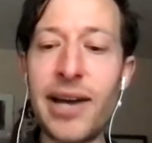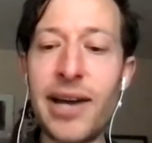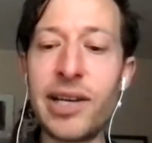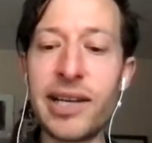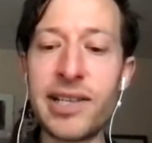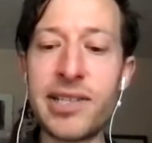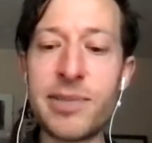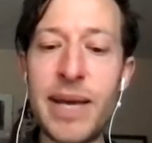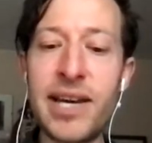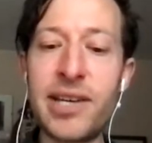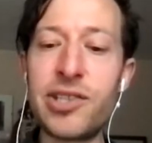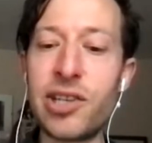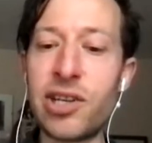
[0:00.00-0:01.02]

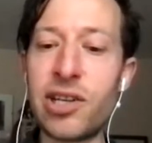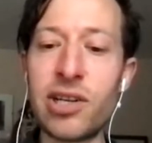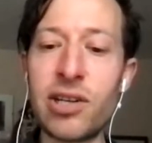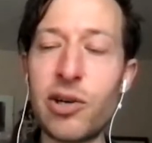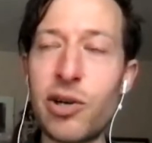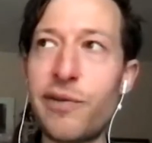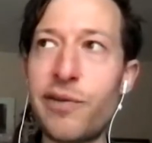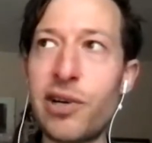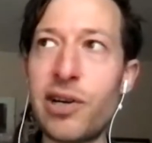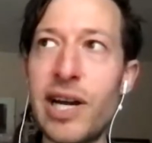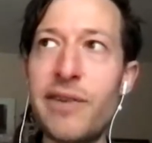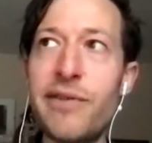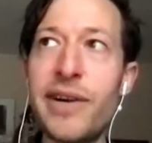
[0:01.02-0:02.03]
expand or
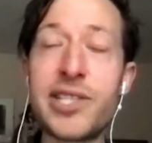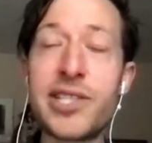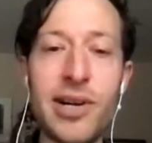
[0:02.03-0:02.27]
for advice